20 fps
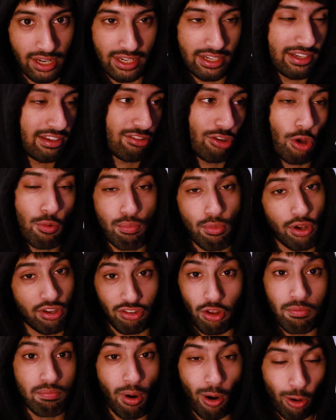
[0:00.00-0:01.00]
There's no there's
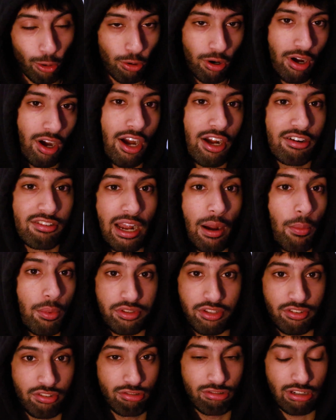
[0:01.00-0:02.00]
no moral high ground
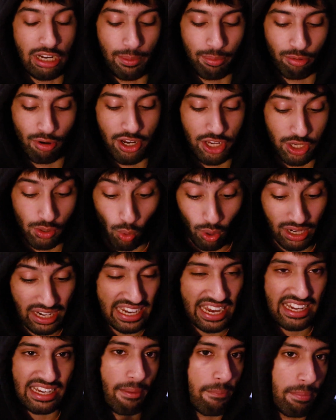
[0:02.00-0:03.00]
with this crap, right? You want to
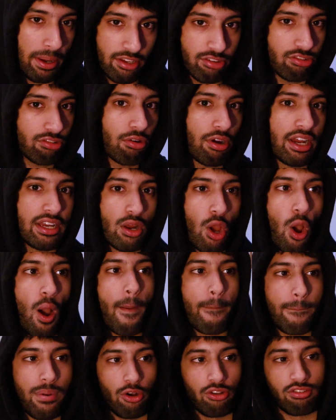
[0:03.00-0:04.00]
get the best grade
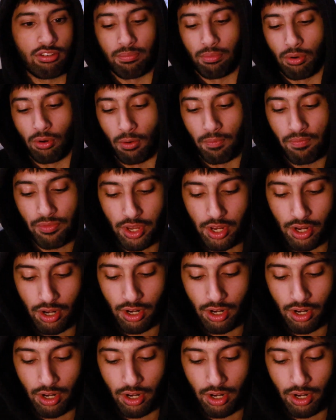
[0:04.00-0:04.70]
possible.